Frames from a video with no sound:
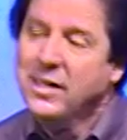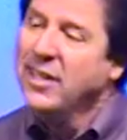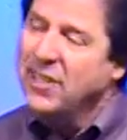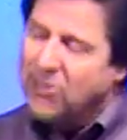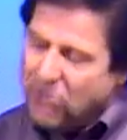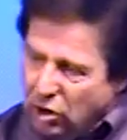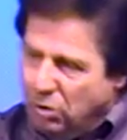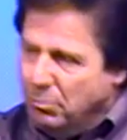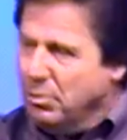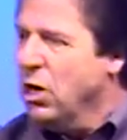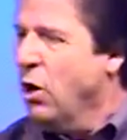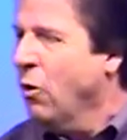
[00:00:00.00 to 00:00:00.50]
it's
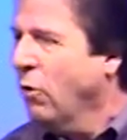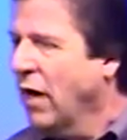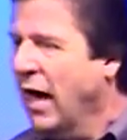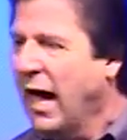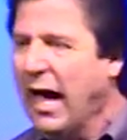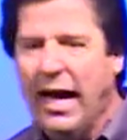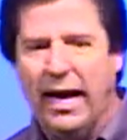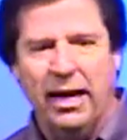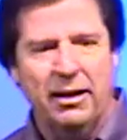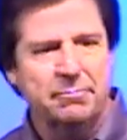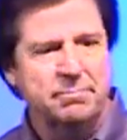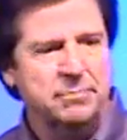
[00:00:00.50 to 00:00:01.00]
going to be
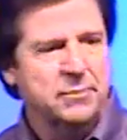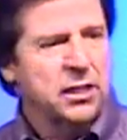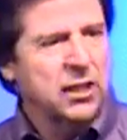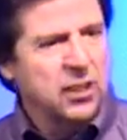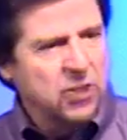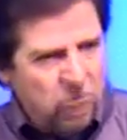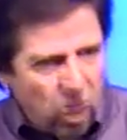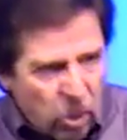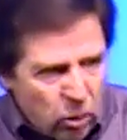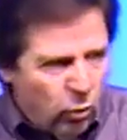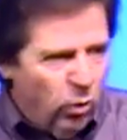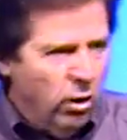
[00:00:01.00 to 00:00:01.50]
okay. It's
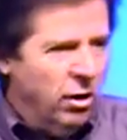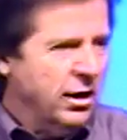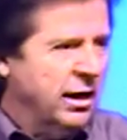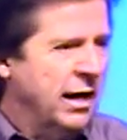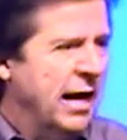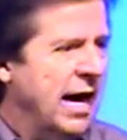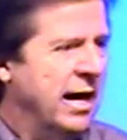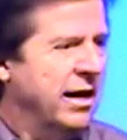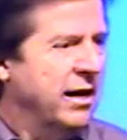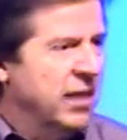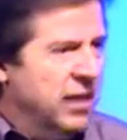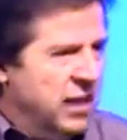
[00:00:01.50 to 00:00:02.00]
going to work
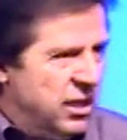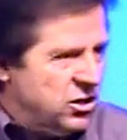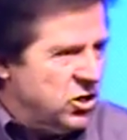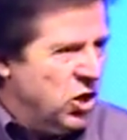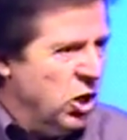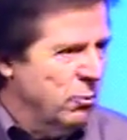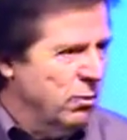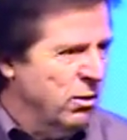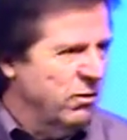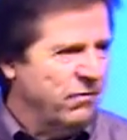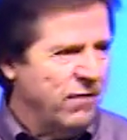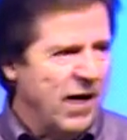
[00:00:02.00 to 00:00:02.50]
out. It's going
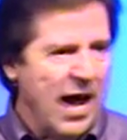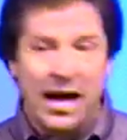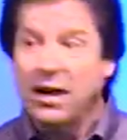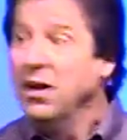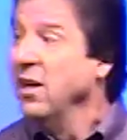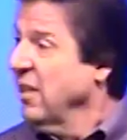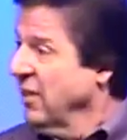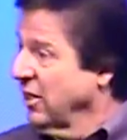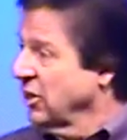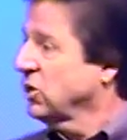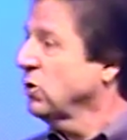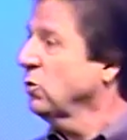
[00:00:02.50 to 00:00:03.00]
to be fine.
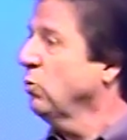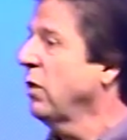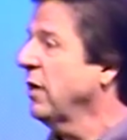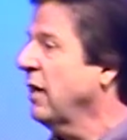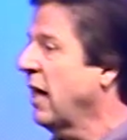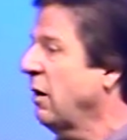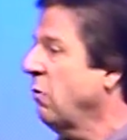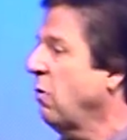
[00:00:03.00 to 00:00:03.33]
This is what I